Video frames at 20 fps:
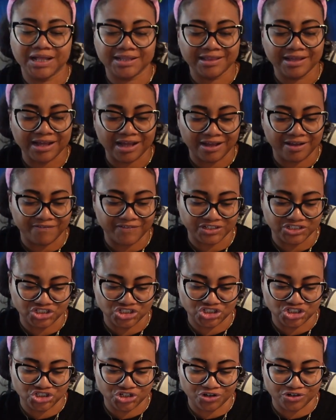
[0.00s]
I think I have a
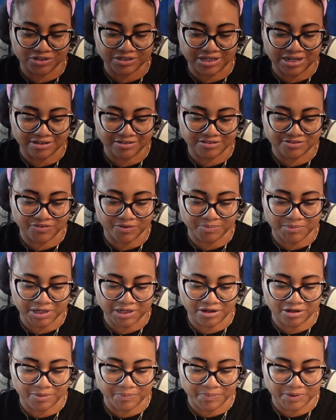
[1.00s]
shirt that's from that
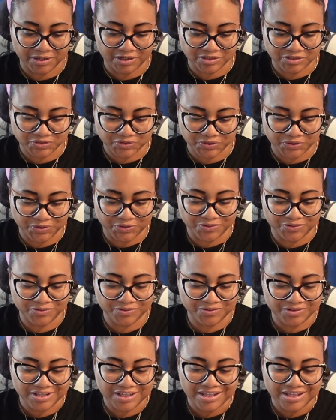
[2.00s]
company too.